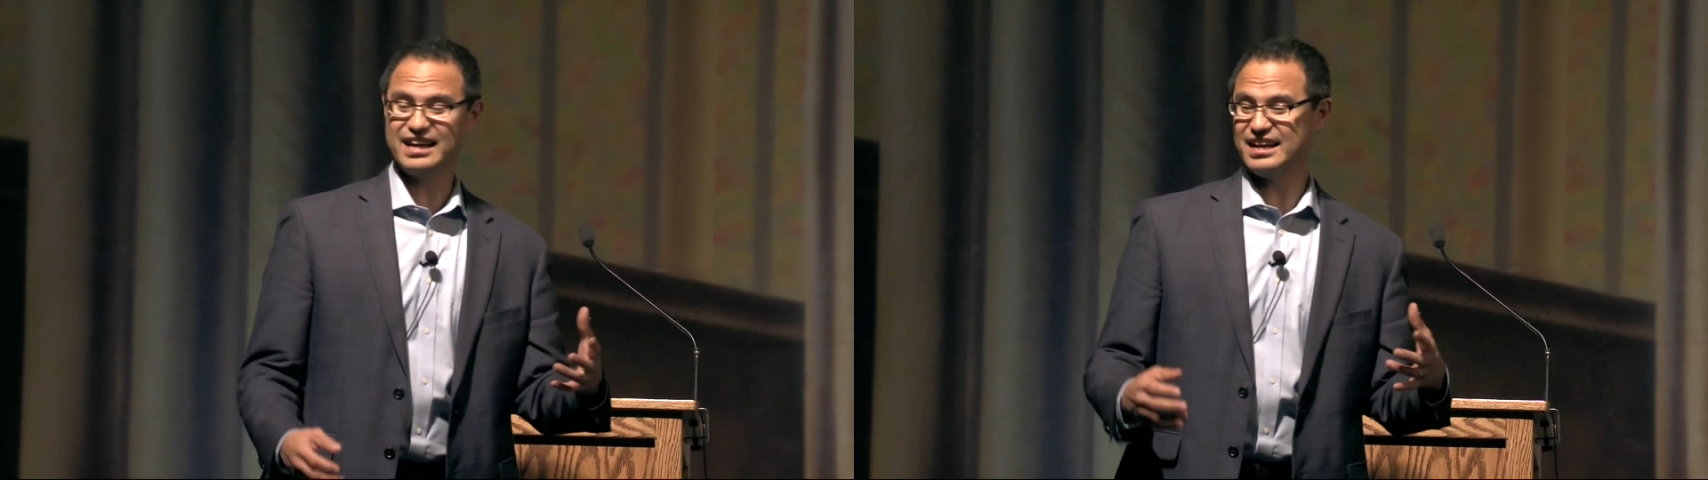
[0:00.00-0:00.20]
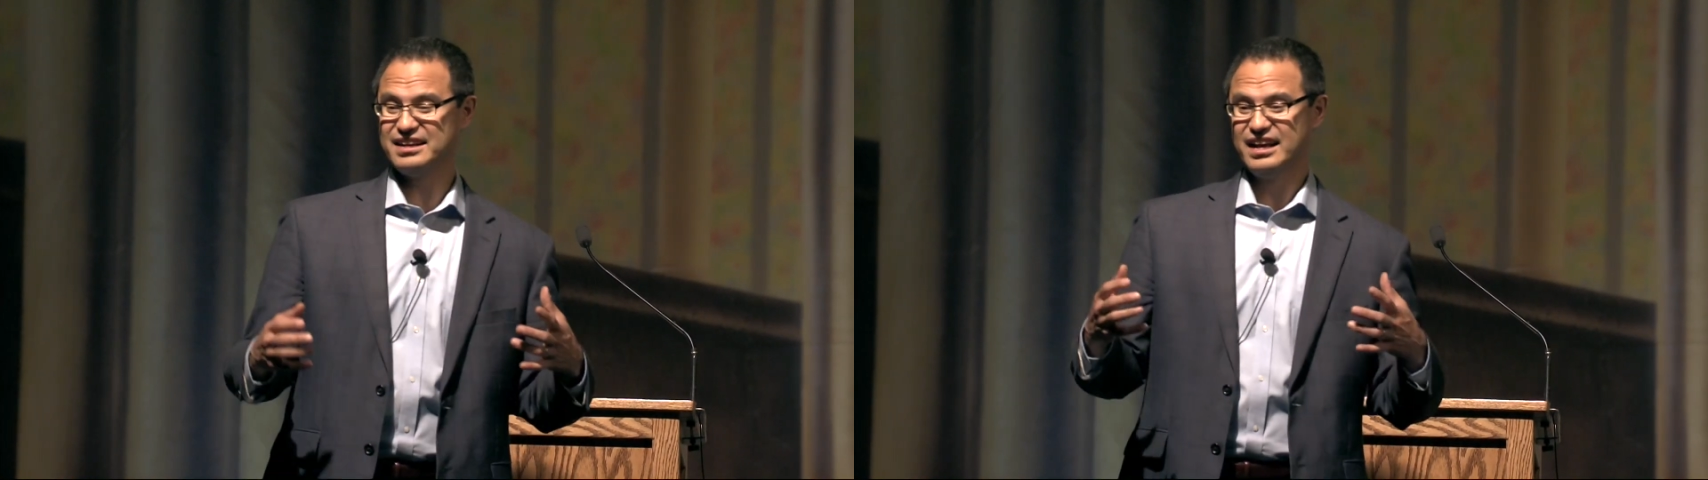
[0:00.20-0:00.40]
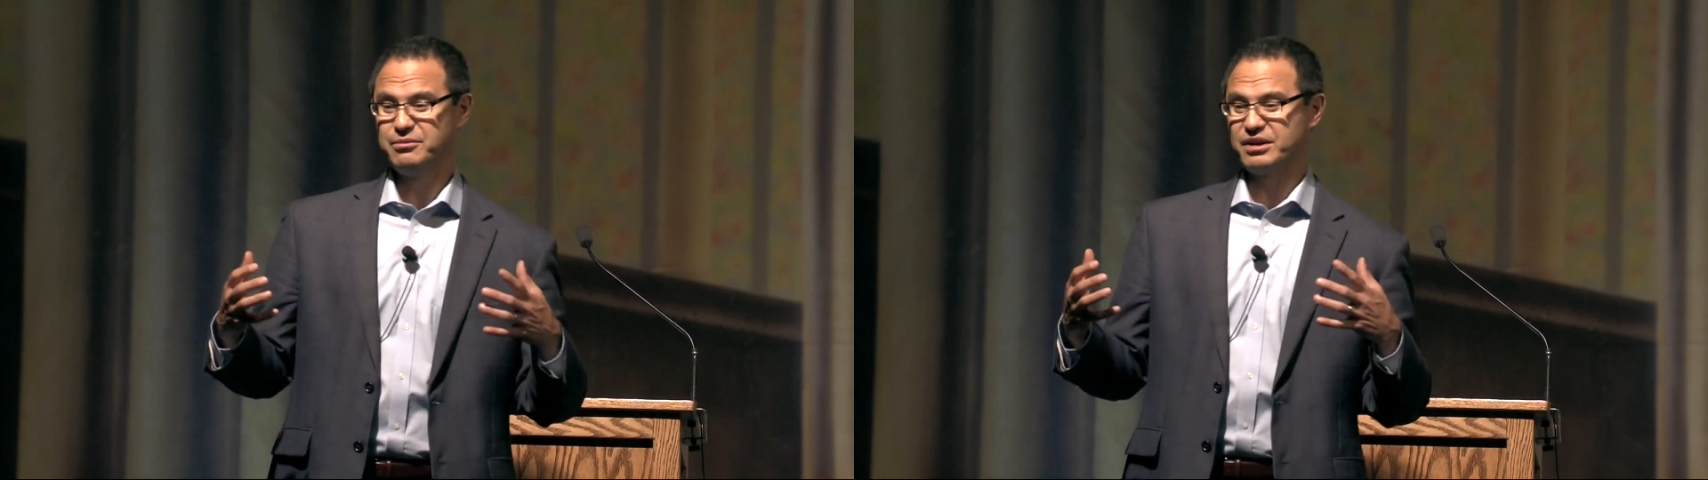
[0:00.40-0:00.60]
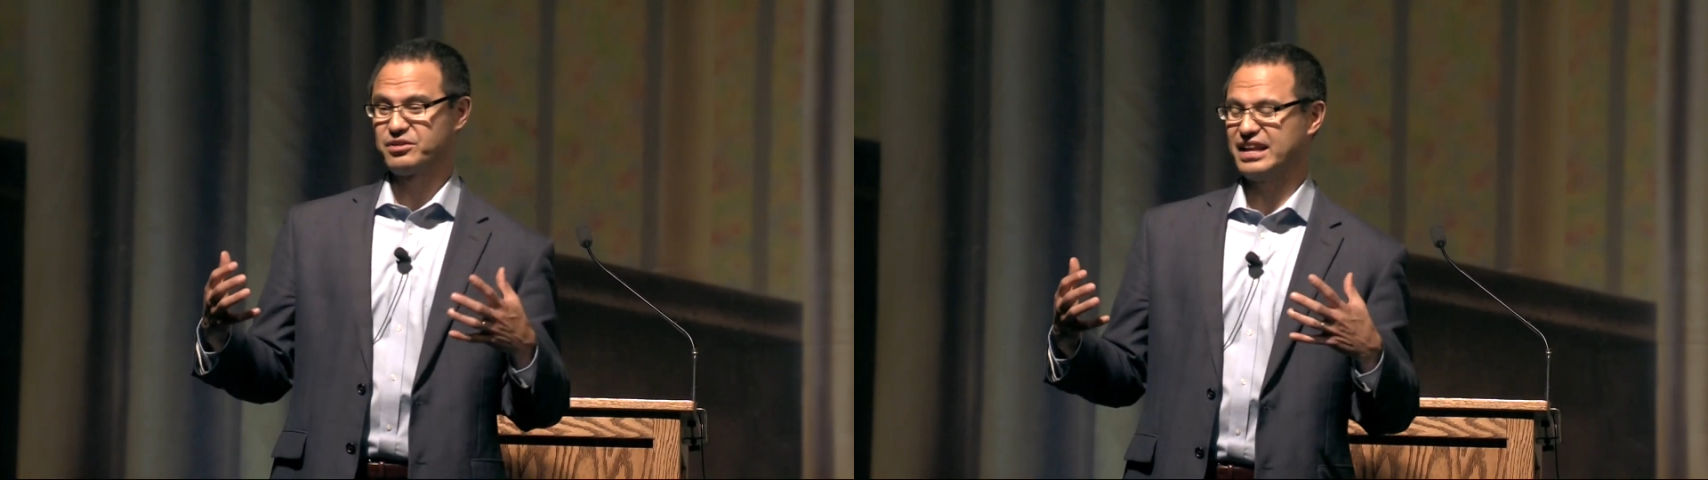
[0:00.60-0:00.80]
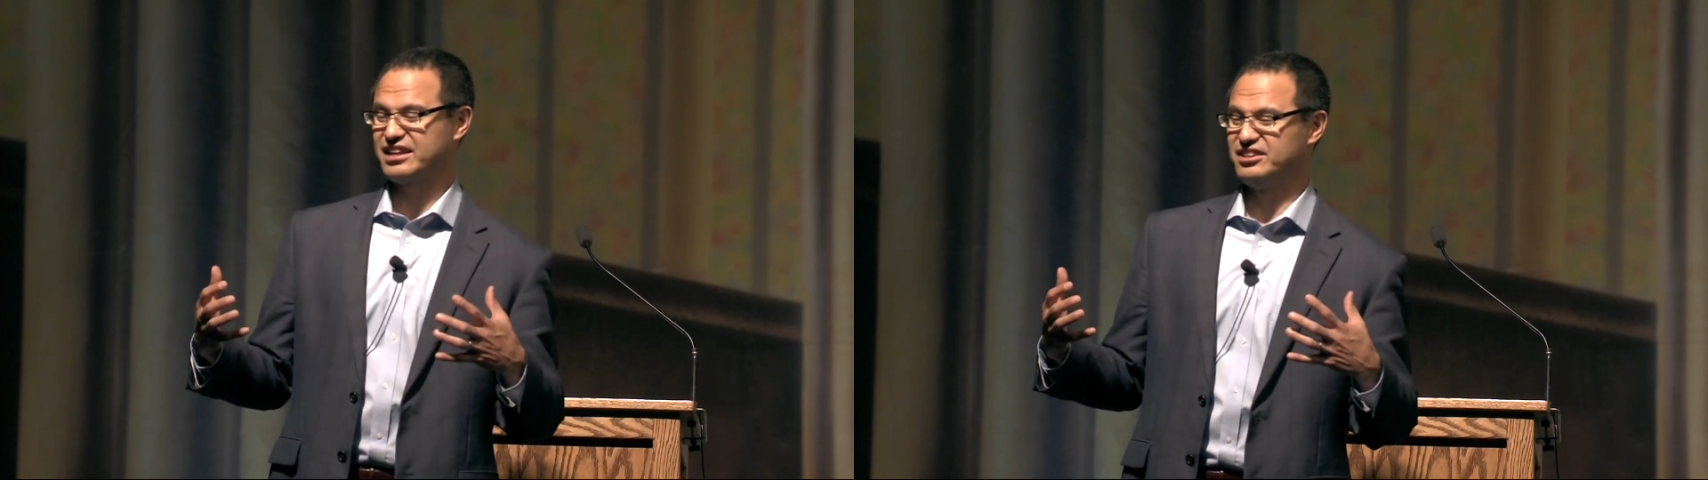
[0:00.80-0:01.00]
And we're
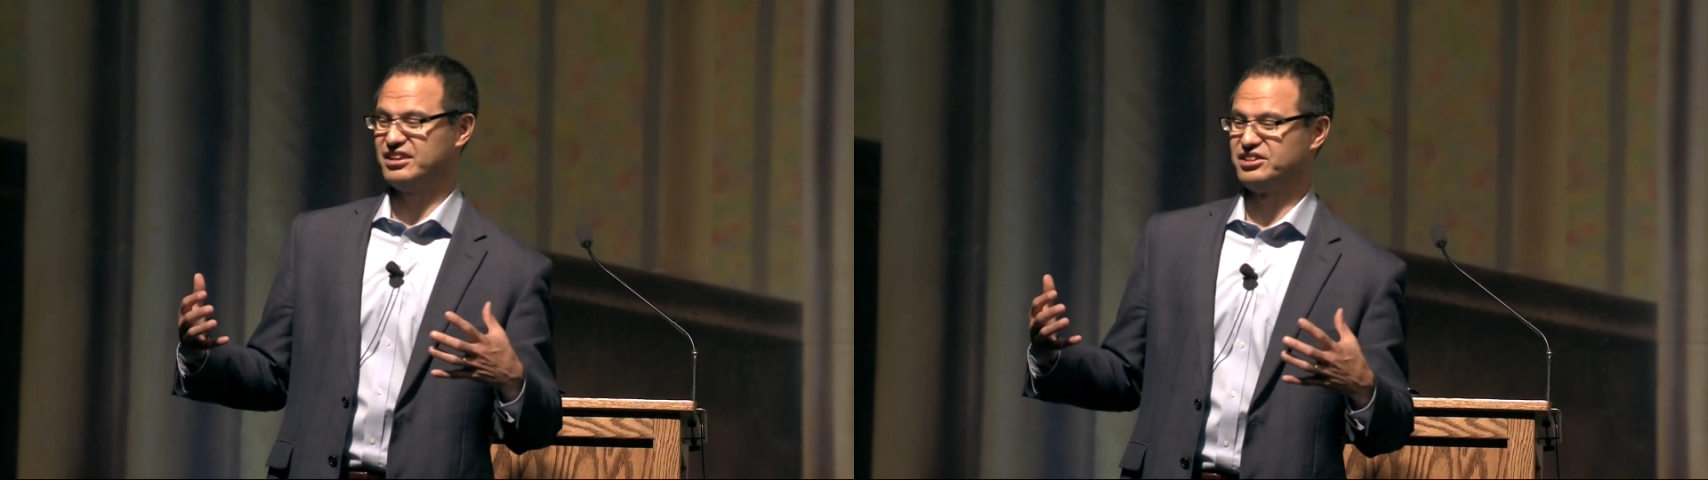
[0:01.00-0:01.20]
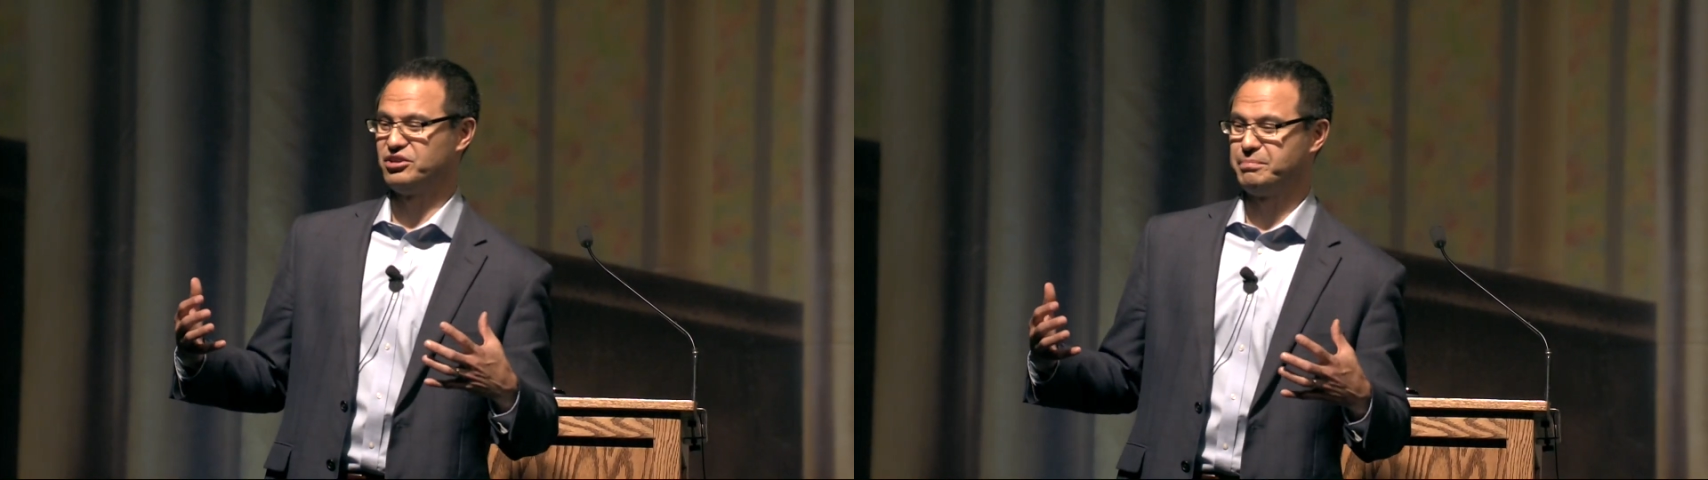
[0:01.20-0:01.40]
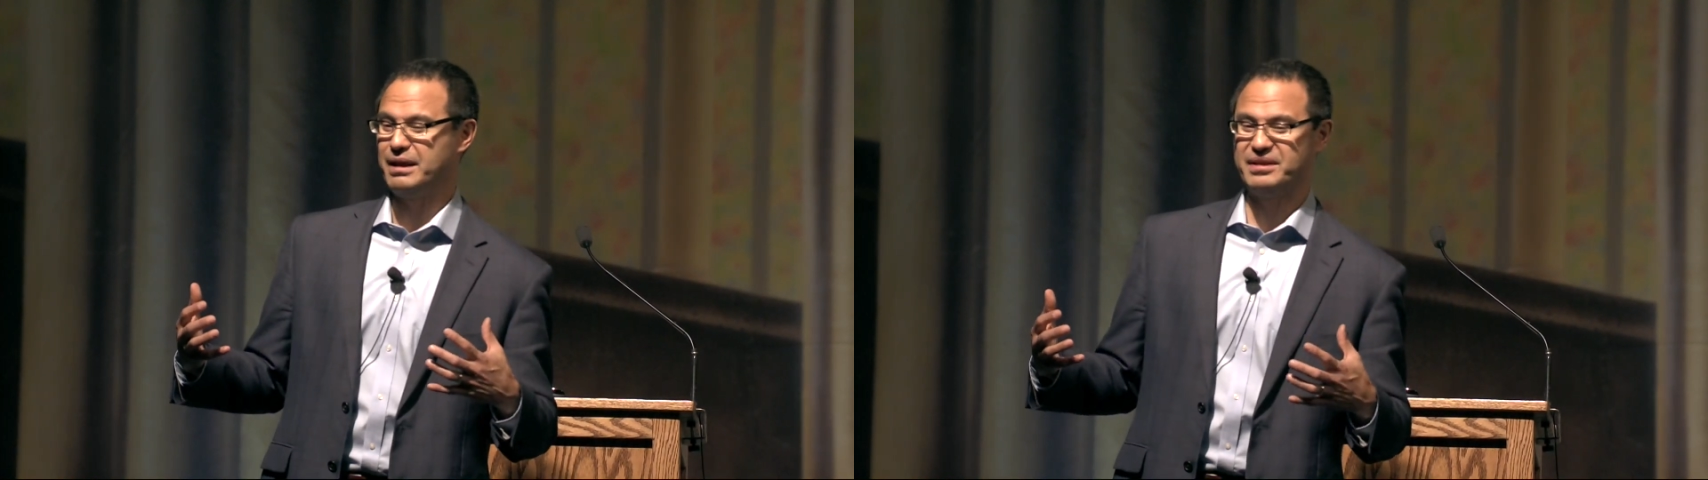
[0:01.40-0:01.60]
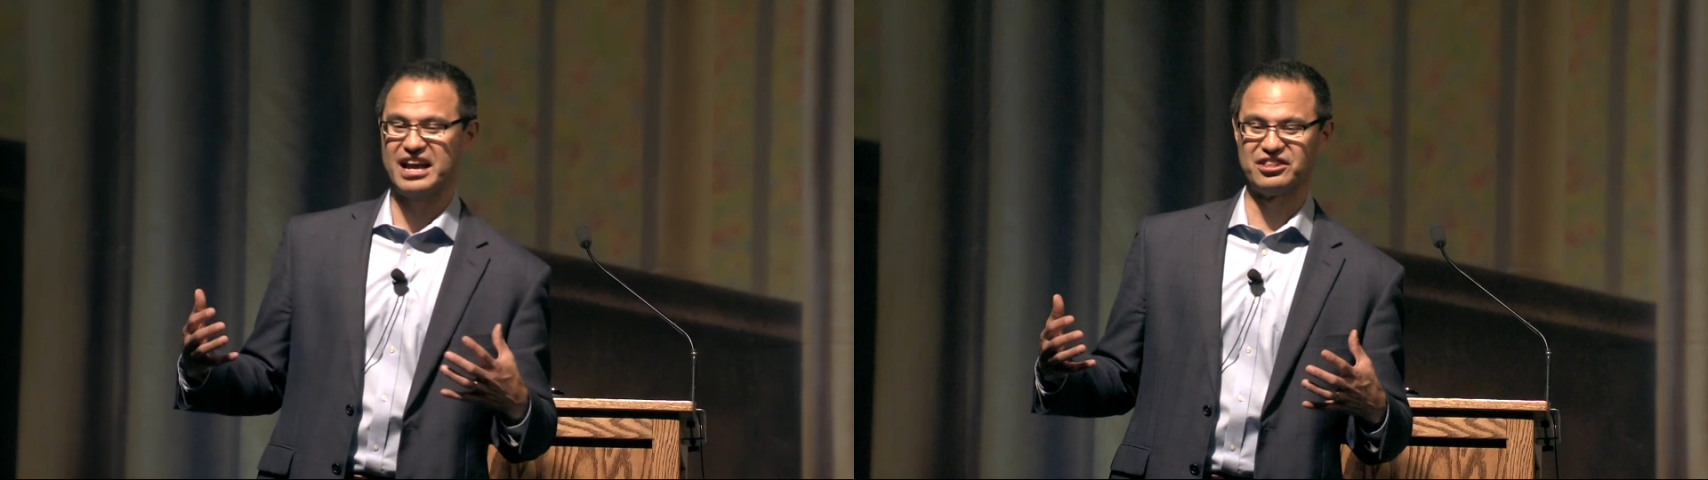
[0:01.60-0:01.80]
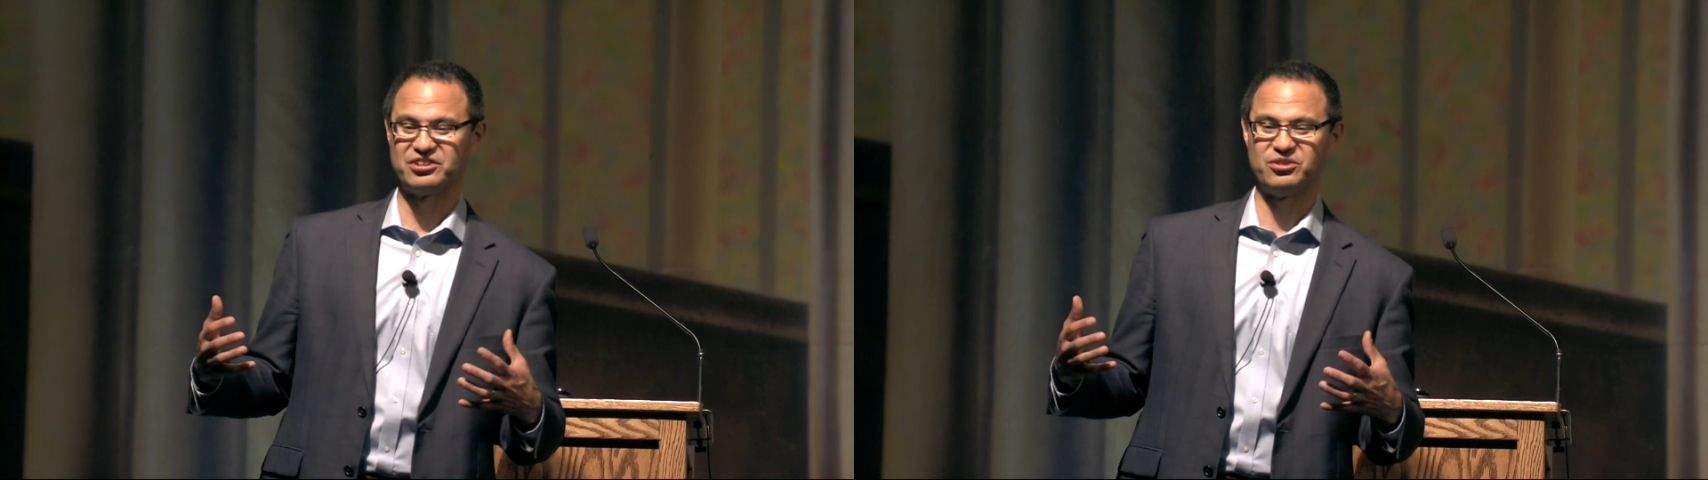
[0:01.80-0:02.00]
like a little baby
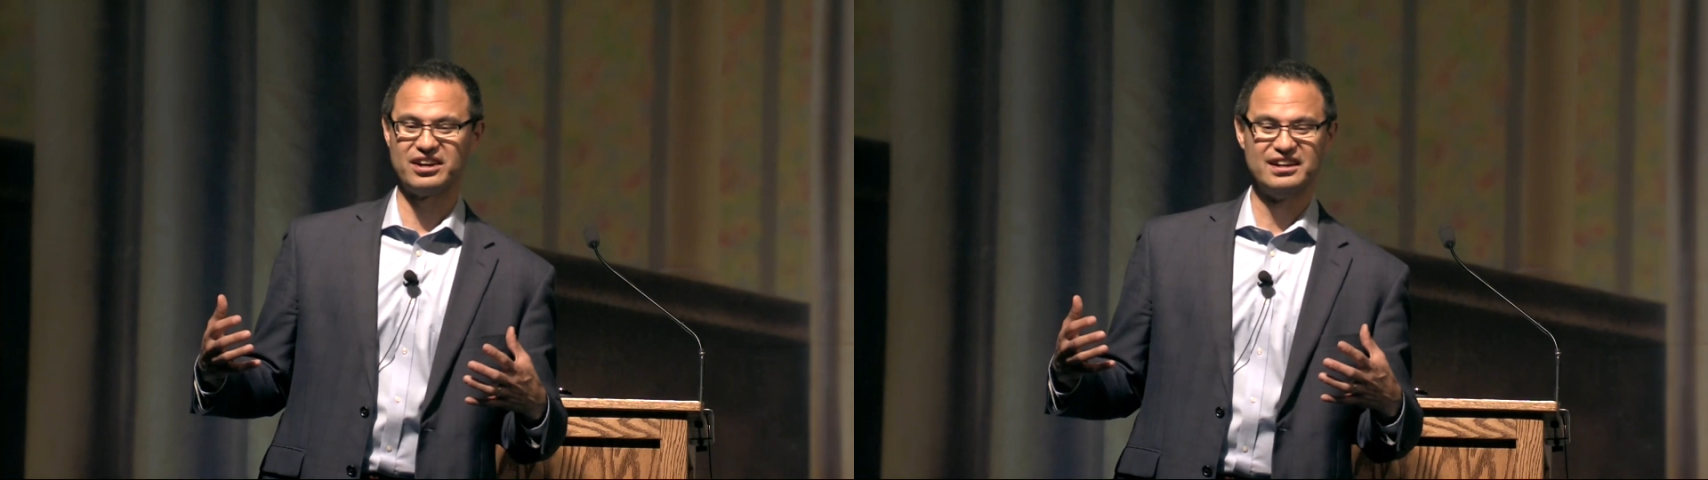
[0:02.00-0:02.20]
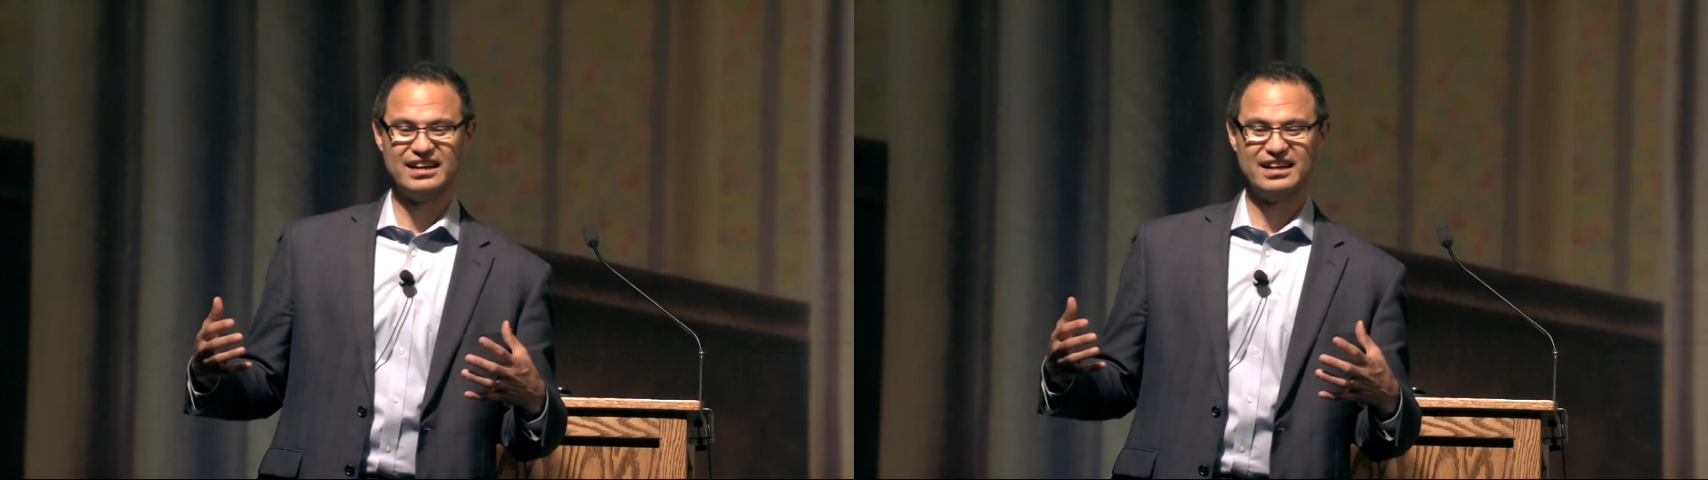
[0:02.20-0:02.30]
Eleanor,